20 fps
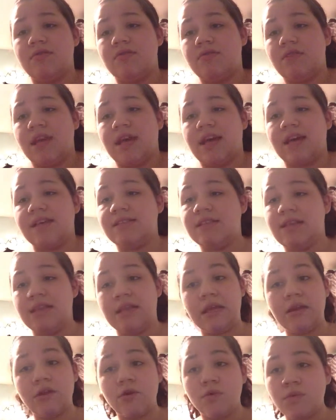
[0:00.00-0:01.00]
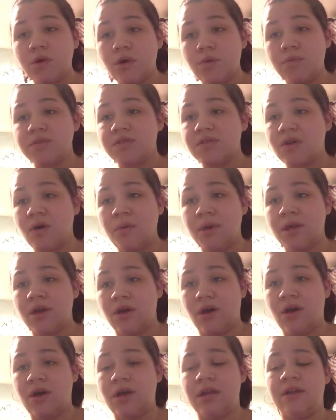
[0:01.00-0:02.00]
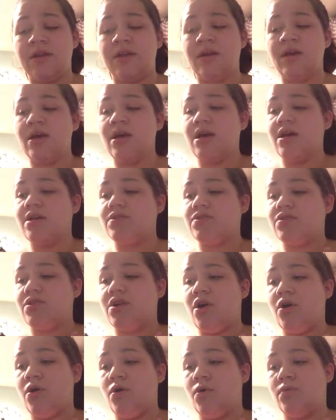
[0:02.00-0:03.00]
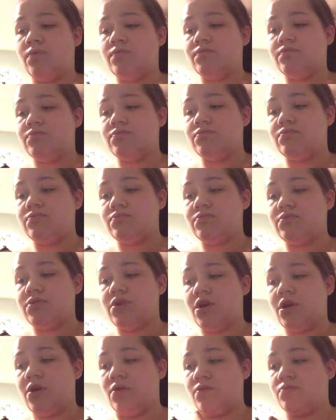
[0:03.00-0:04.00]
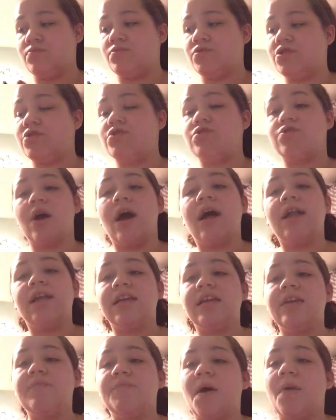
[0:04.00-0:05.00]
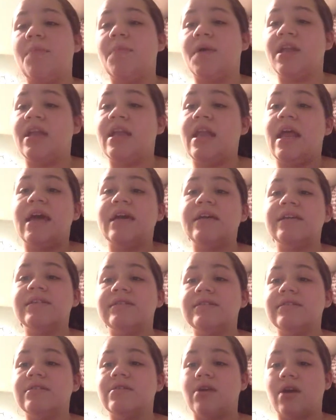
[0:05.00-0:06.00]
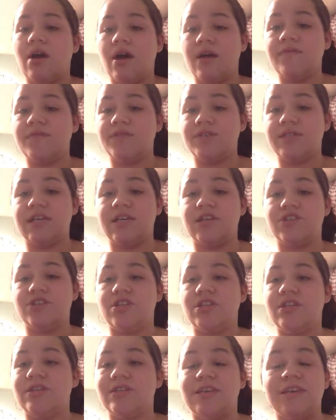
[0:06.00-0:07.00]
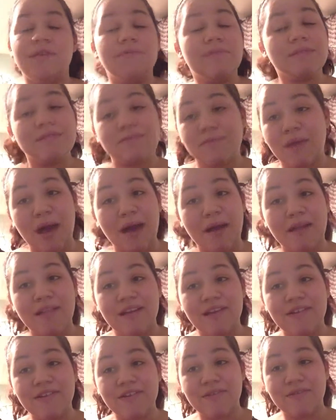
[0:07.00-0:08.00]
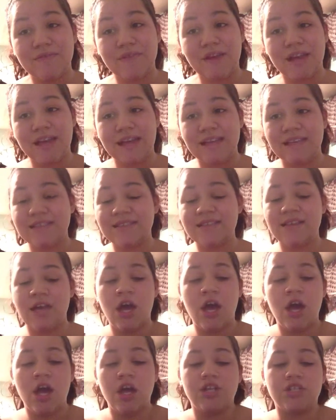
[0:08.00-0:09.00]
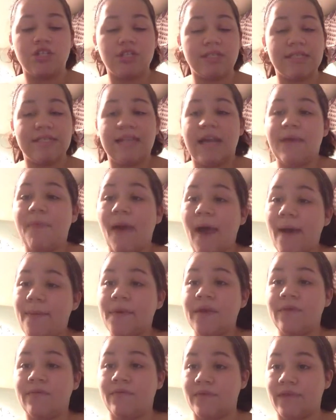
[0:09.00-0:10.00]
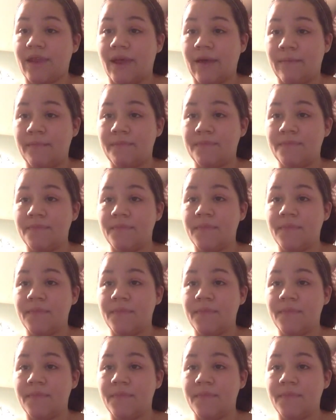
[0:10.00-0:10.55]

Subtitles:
Like I said, they don't know what's going on. So, you know, just try to keep up a nice conversation. Keep a smile on your face. Just stay peppy for them.